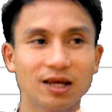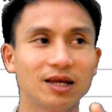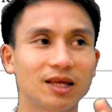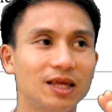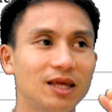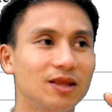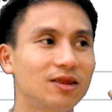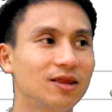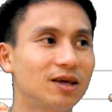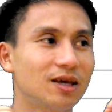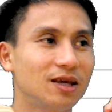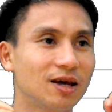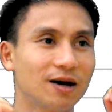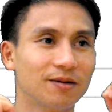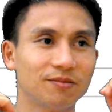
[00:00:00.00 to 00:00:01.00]
in
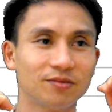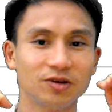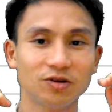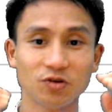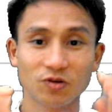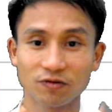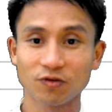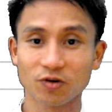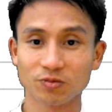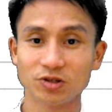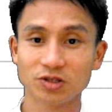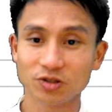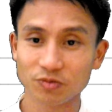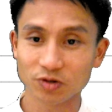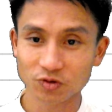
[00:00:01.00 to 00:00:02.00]
the uniform
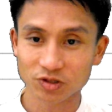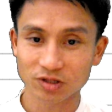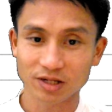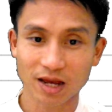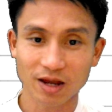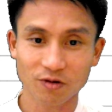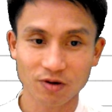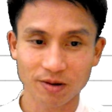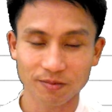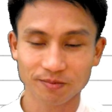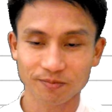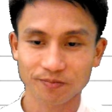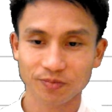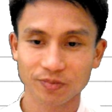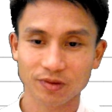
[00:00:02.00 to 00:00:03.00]
distribution diagram,
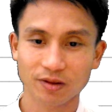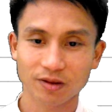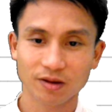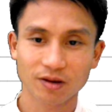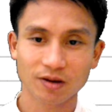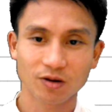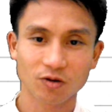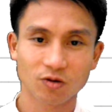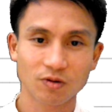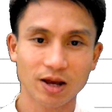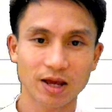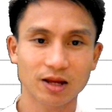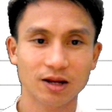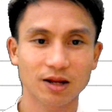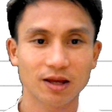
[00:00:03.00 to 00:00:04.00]

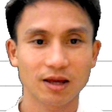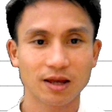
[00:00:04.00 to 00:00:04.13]
right?